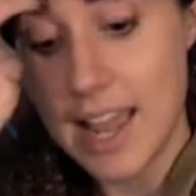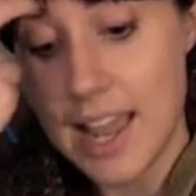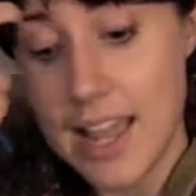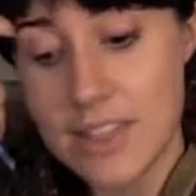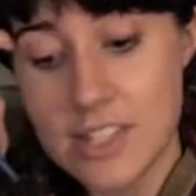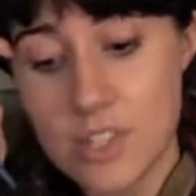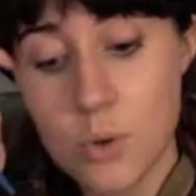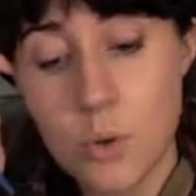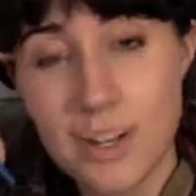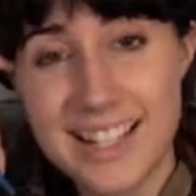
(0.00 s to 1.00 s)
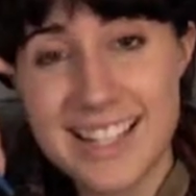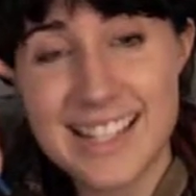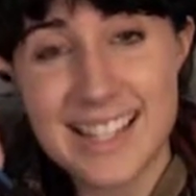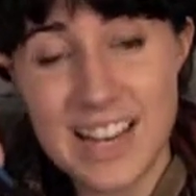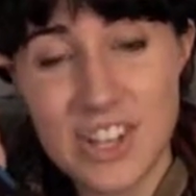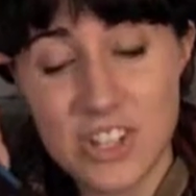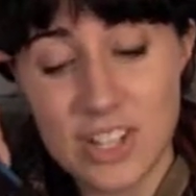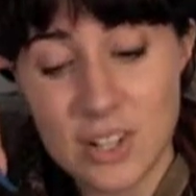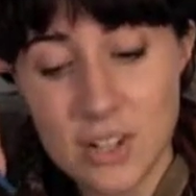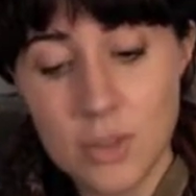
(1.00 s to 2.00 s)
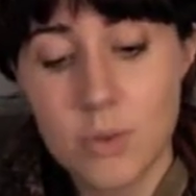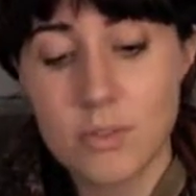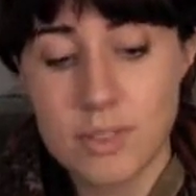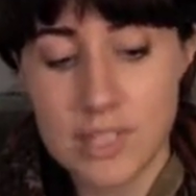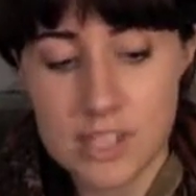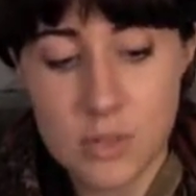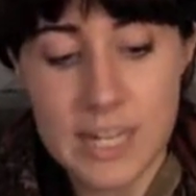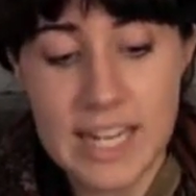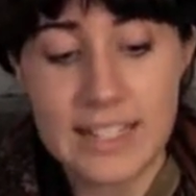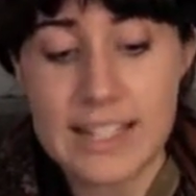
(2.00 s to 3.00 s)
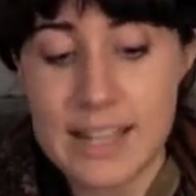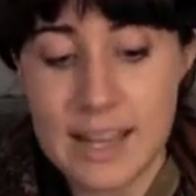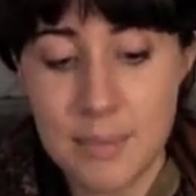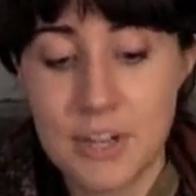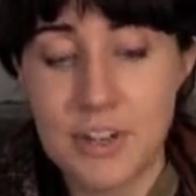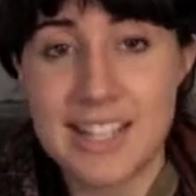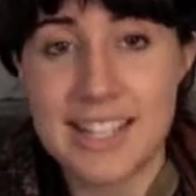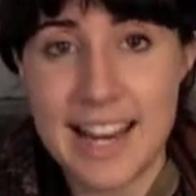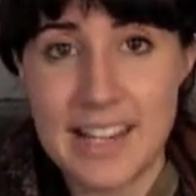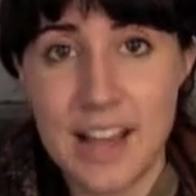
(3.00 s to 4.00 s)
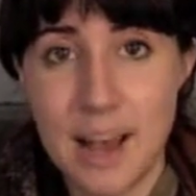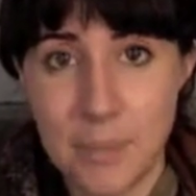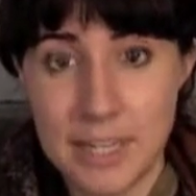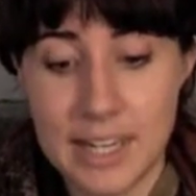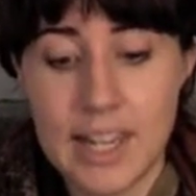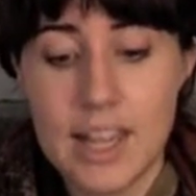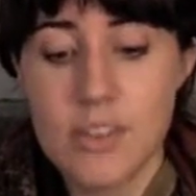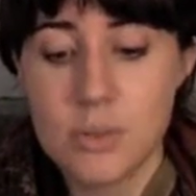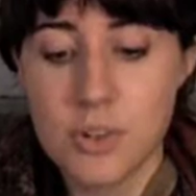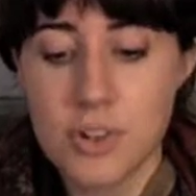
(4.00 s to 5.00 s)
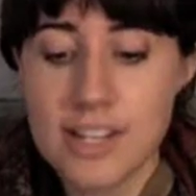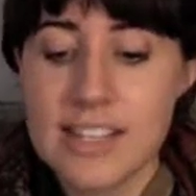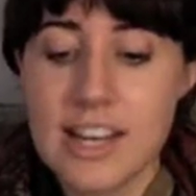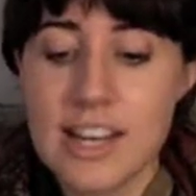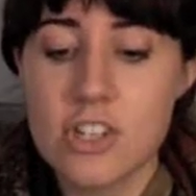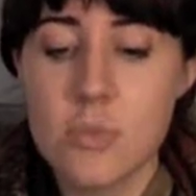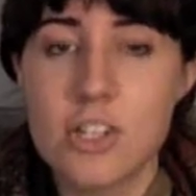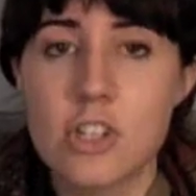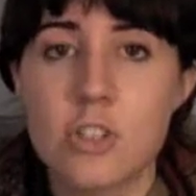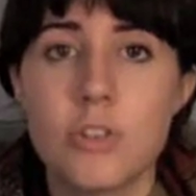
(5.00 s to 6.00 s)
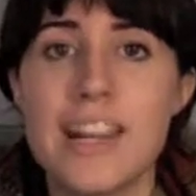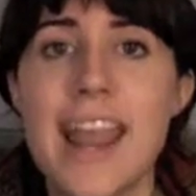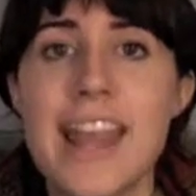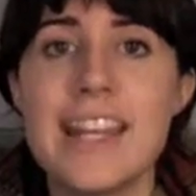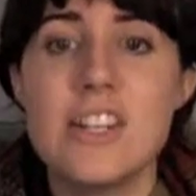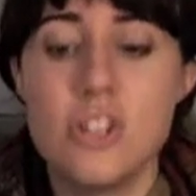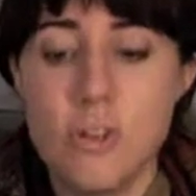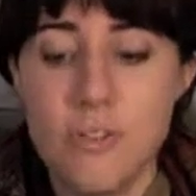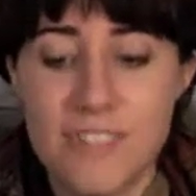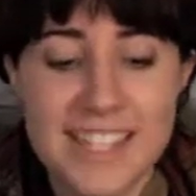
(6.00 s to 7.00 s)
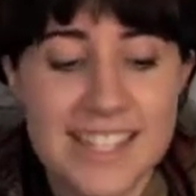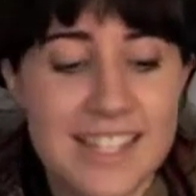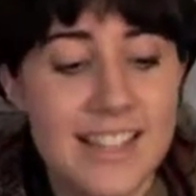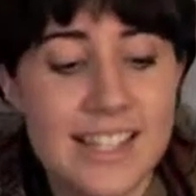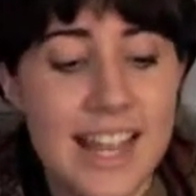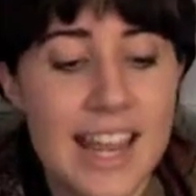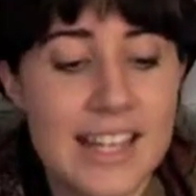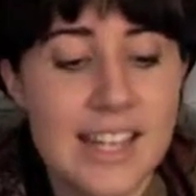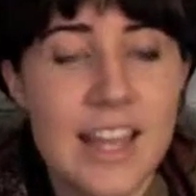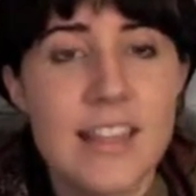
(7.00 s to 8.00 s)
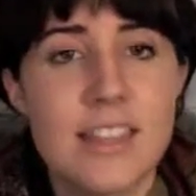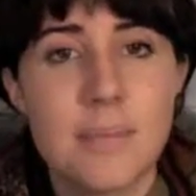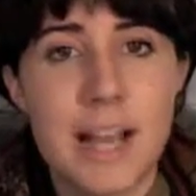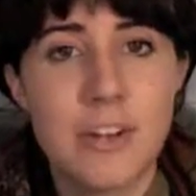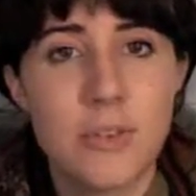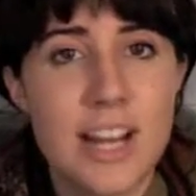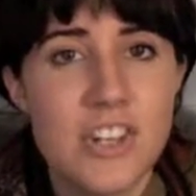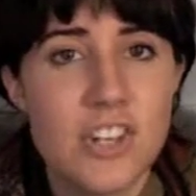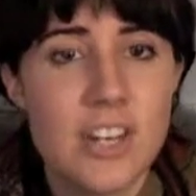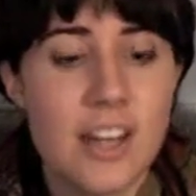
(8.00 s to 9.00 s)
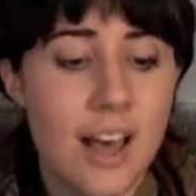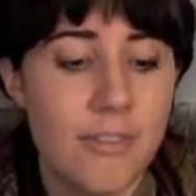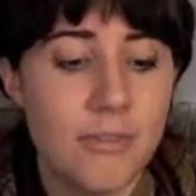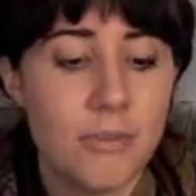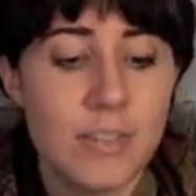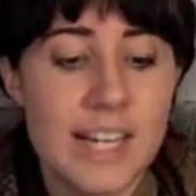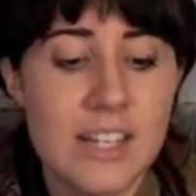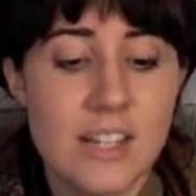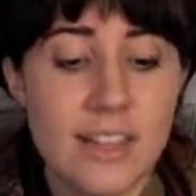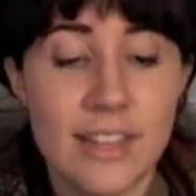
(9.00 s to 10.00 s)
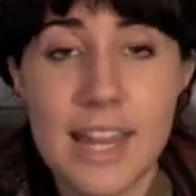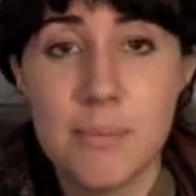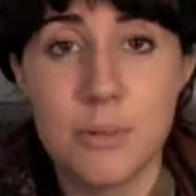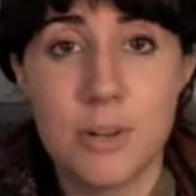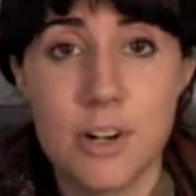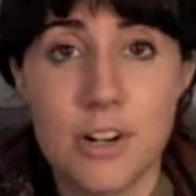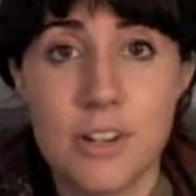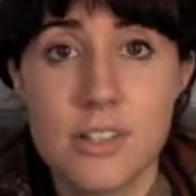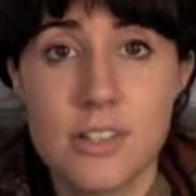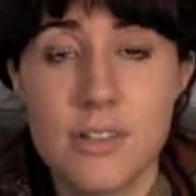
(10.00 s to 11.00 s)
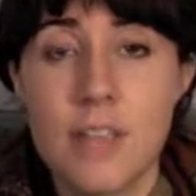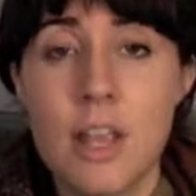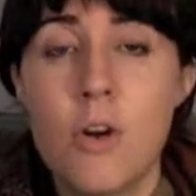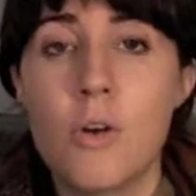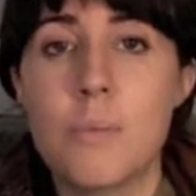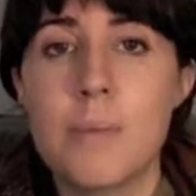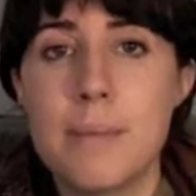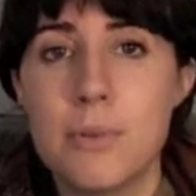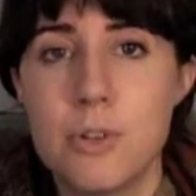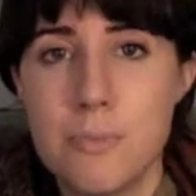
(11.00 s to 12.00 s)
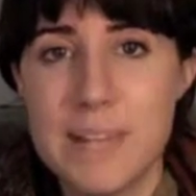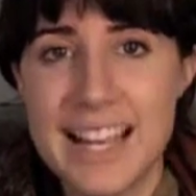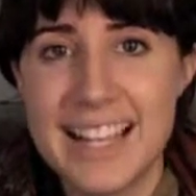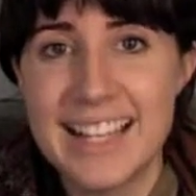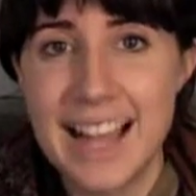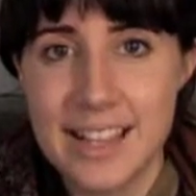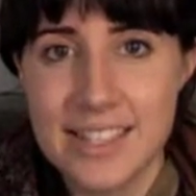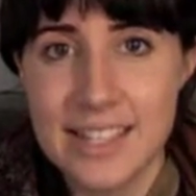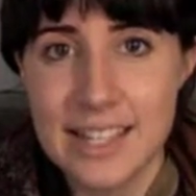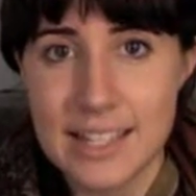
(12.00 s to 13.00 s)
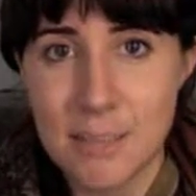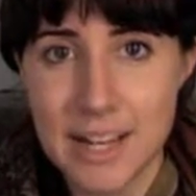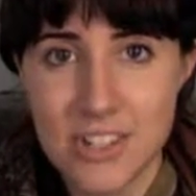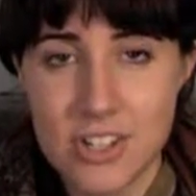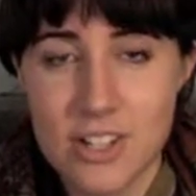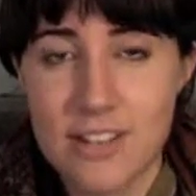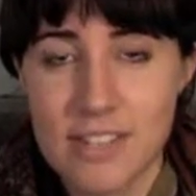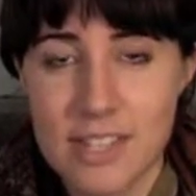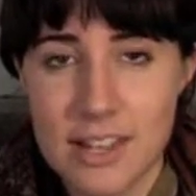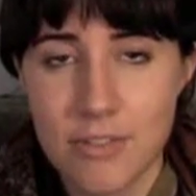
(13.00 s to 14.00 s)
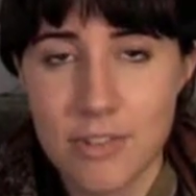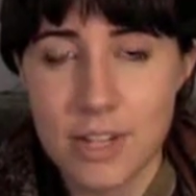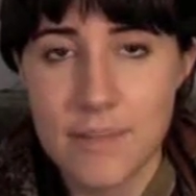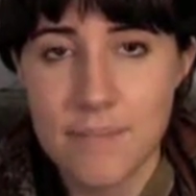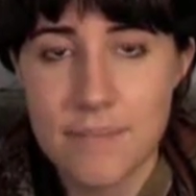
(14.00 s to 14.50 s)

And this organization, this New England Immigrant Aid Company, this organization was created to facilitate the migration of free laborers, or people who would be against the expansion of slavery,